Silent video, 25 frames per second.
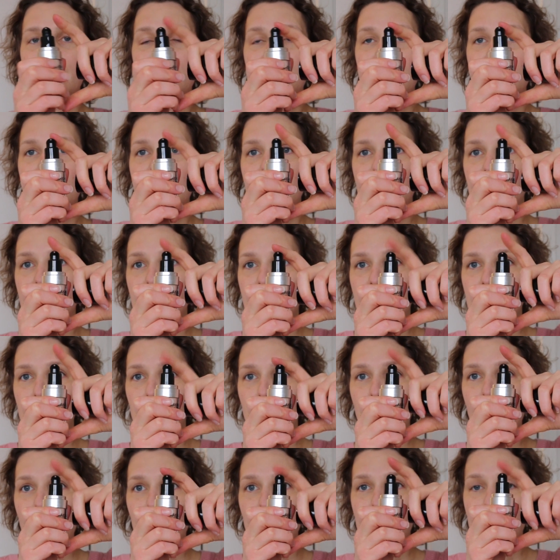a little
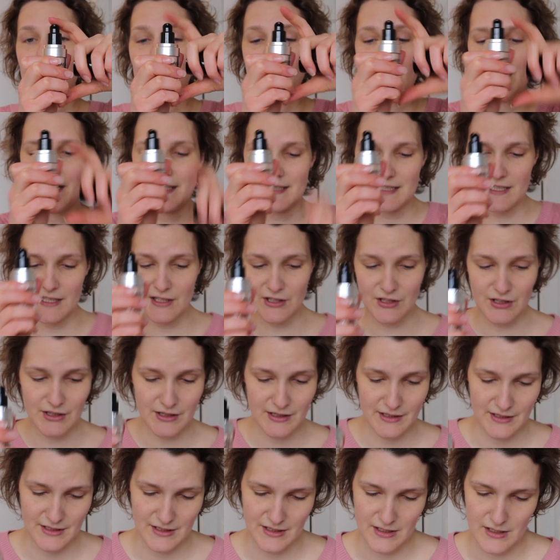pump right
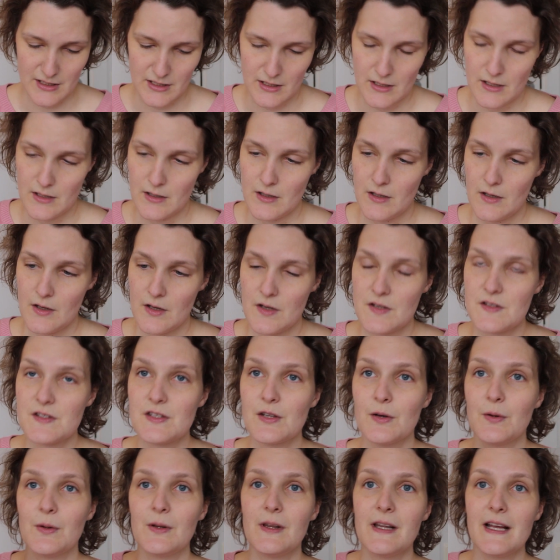here.
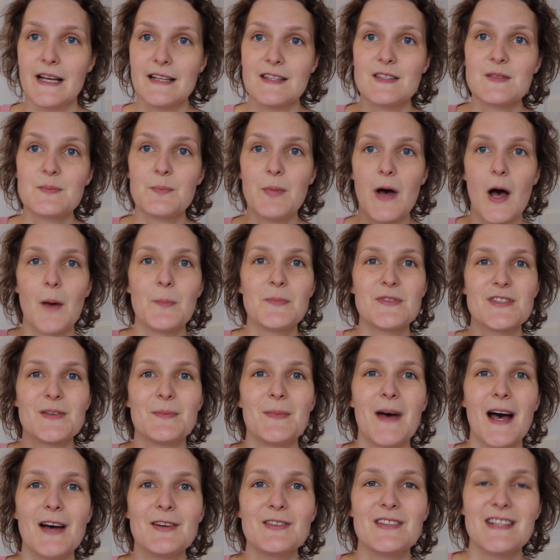So let's pump
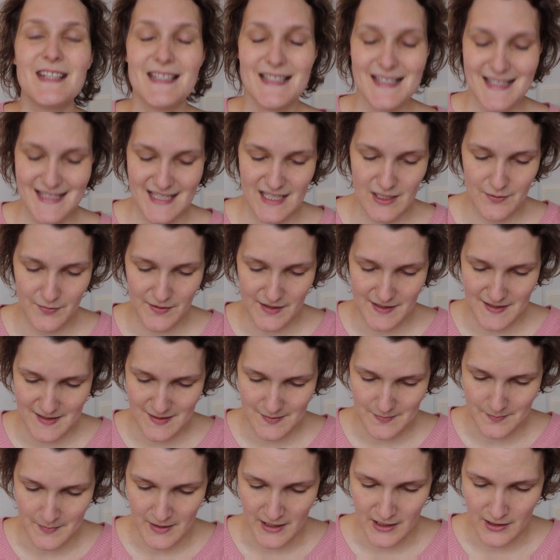some out and see if this
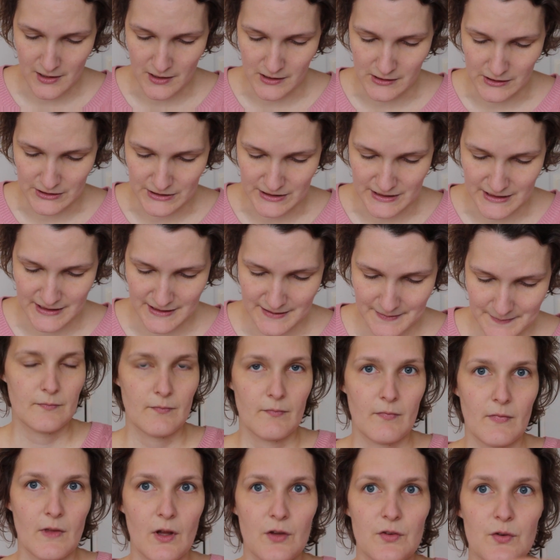is my color.
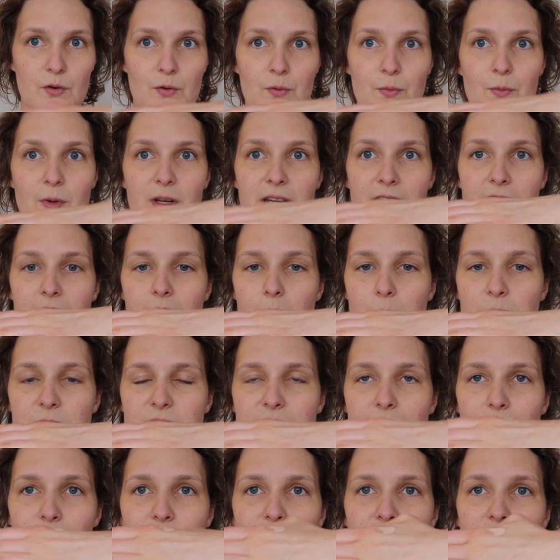So when it
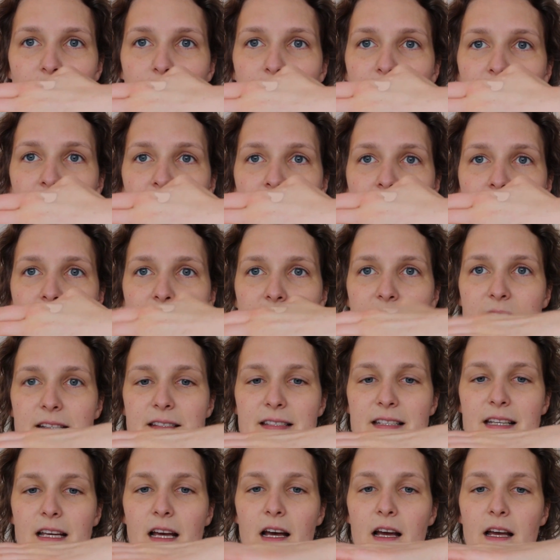comes out of the bottle,
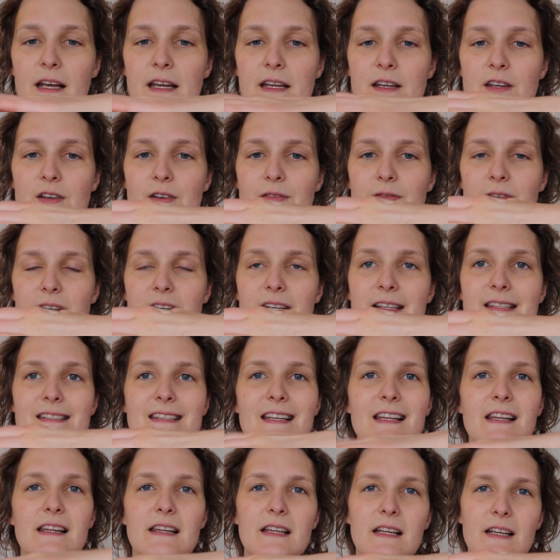it's
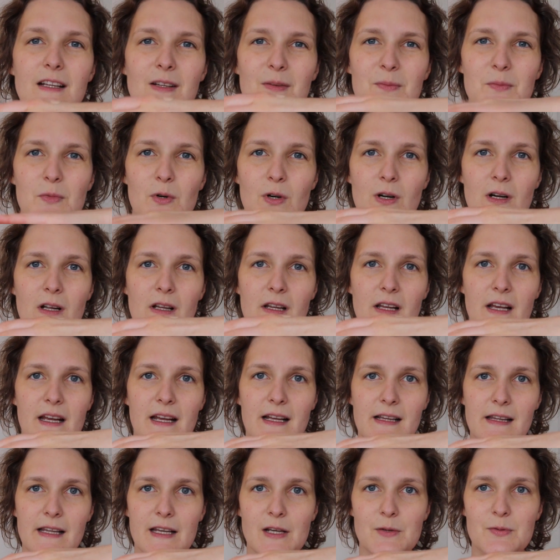a little more
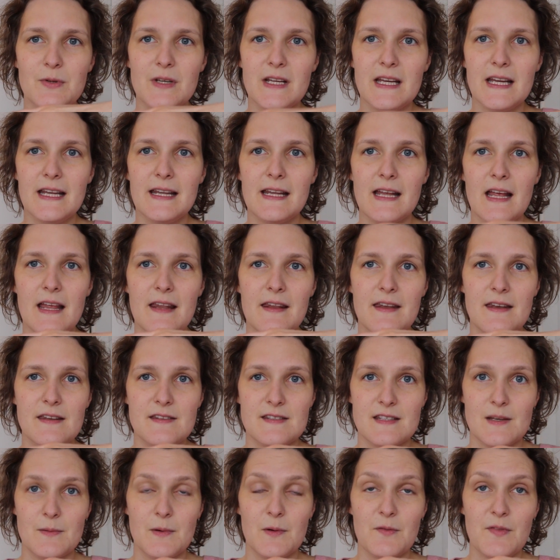like liquidy than
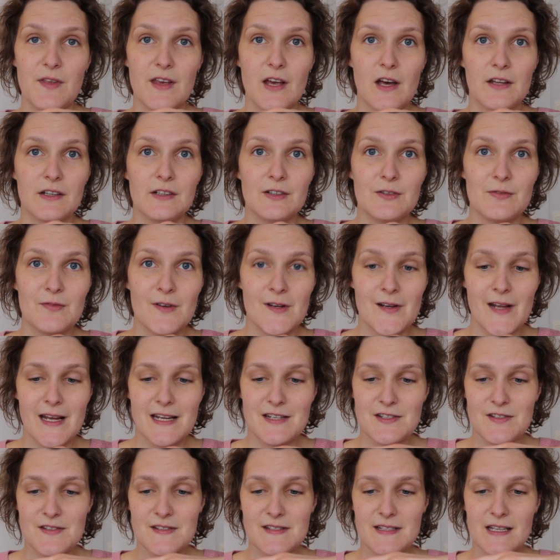some of the other
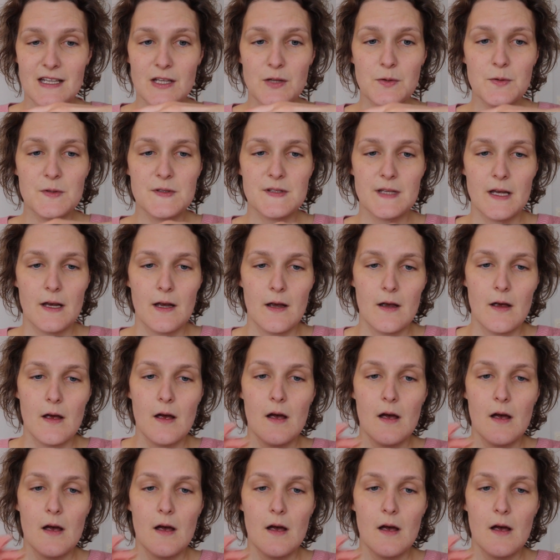foundations I use,